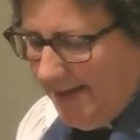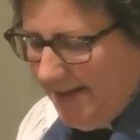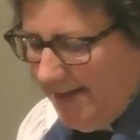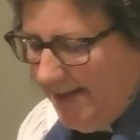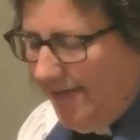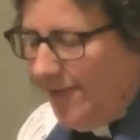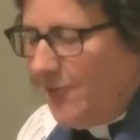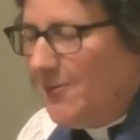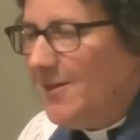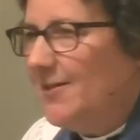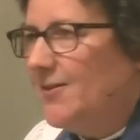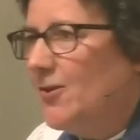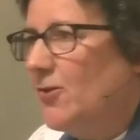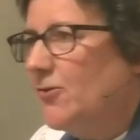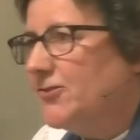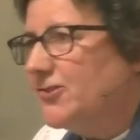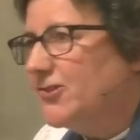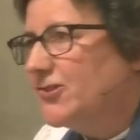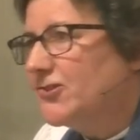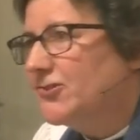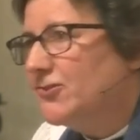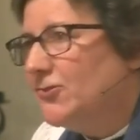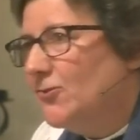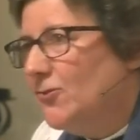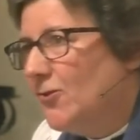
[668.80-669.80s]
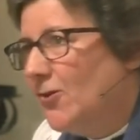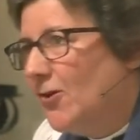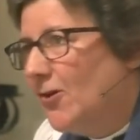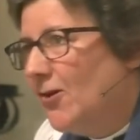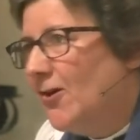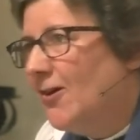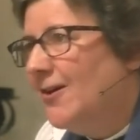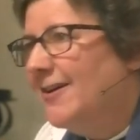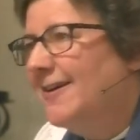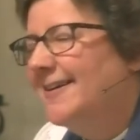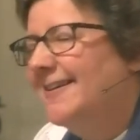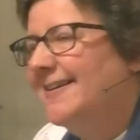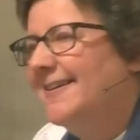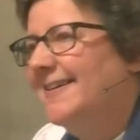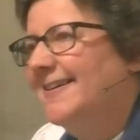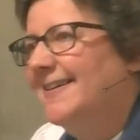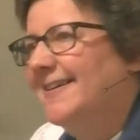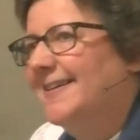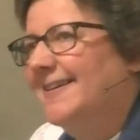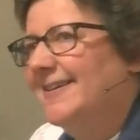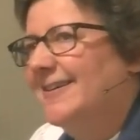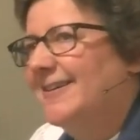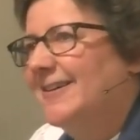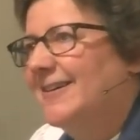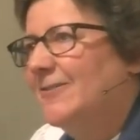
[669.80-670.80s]
If we are not sure
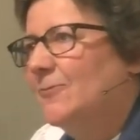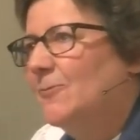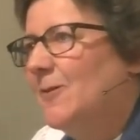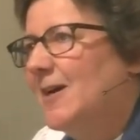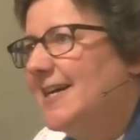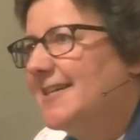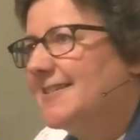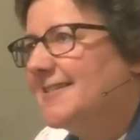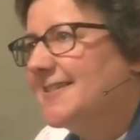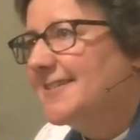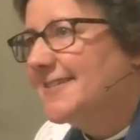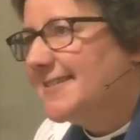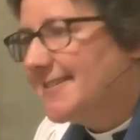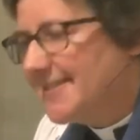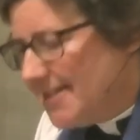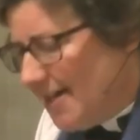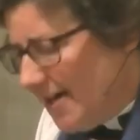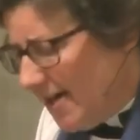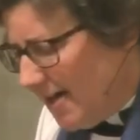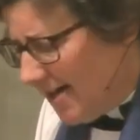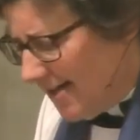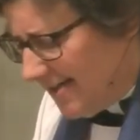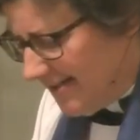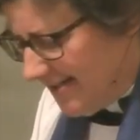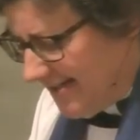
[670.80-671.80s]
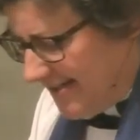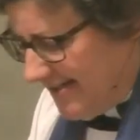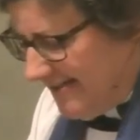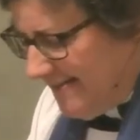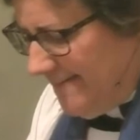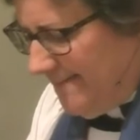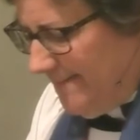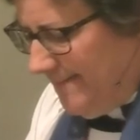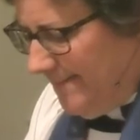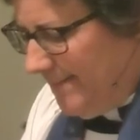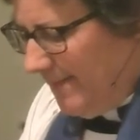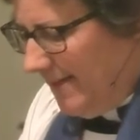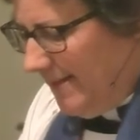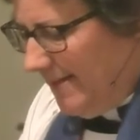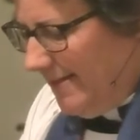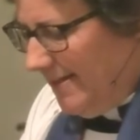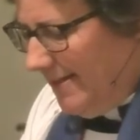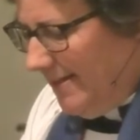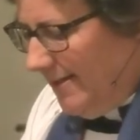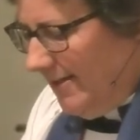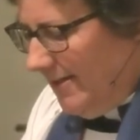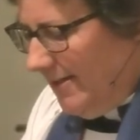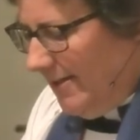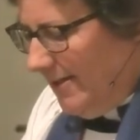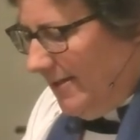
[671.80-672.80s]
where to start,
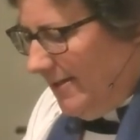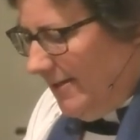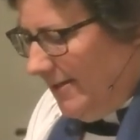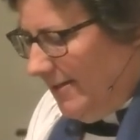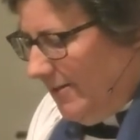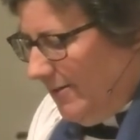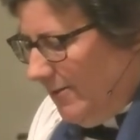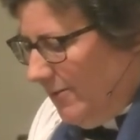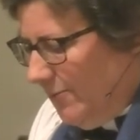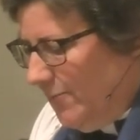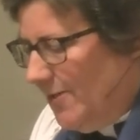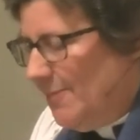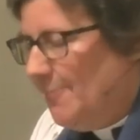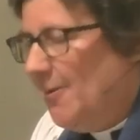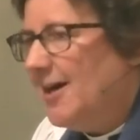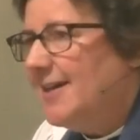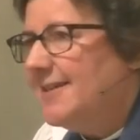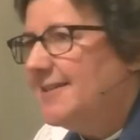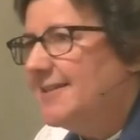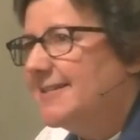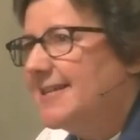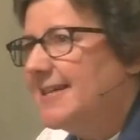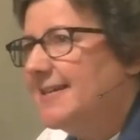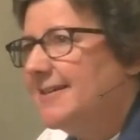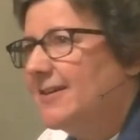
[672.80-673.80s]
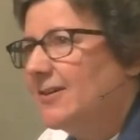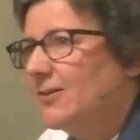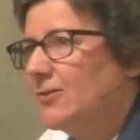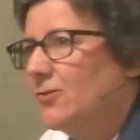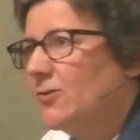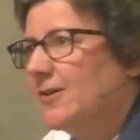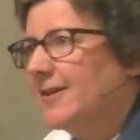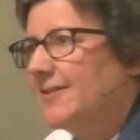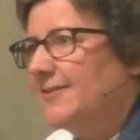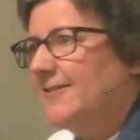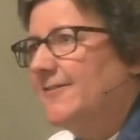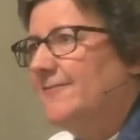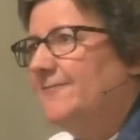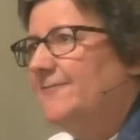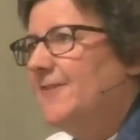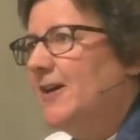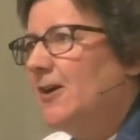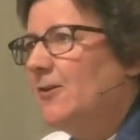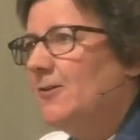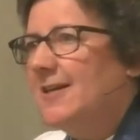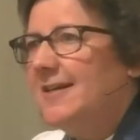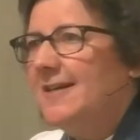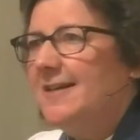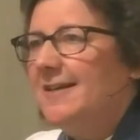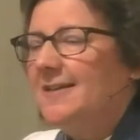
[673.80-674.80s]
we might take a look at the
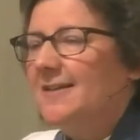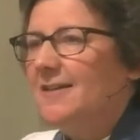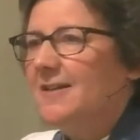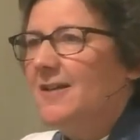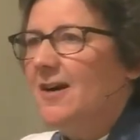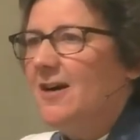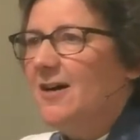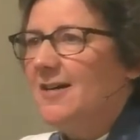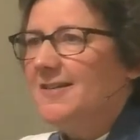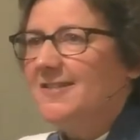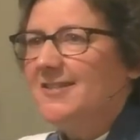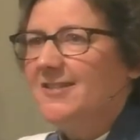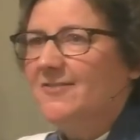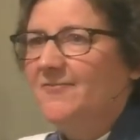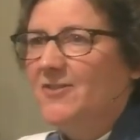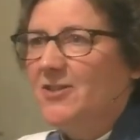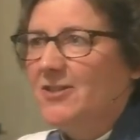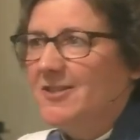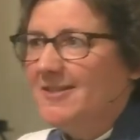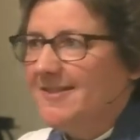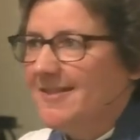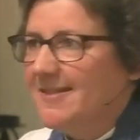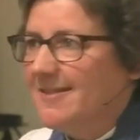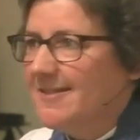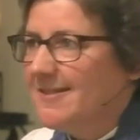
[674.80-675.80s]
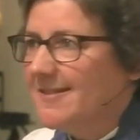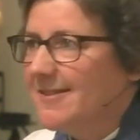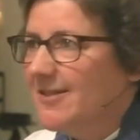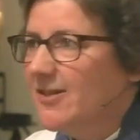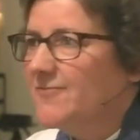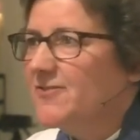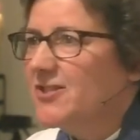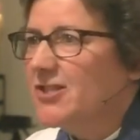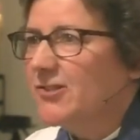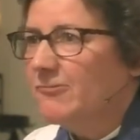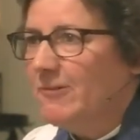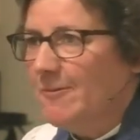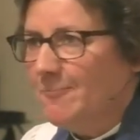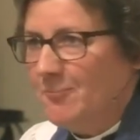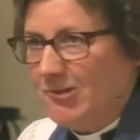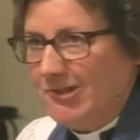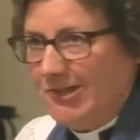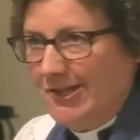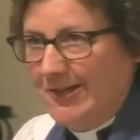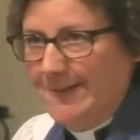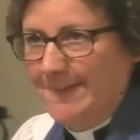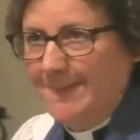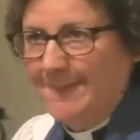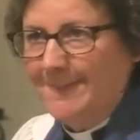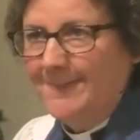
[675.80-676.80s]
very last verses of
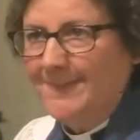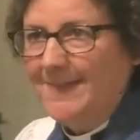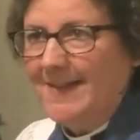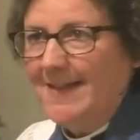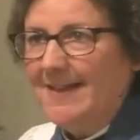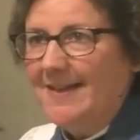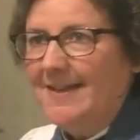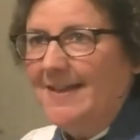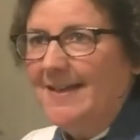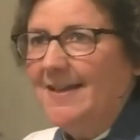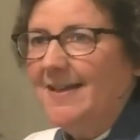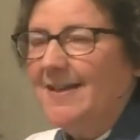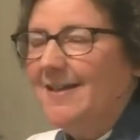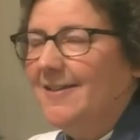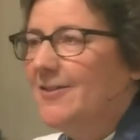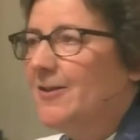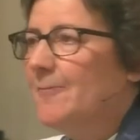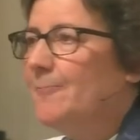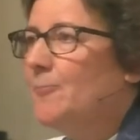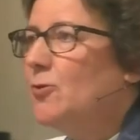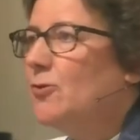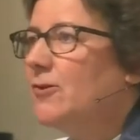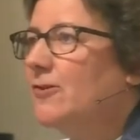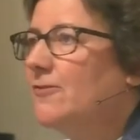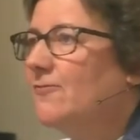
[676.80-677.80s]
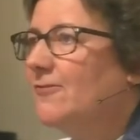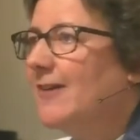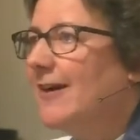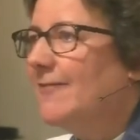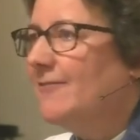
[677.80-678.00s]
Scripture in the book of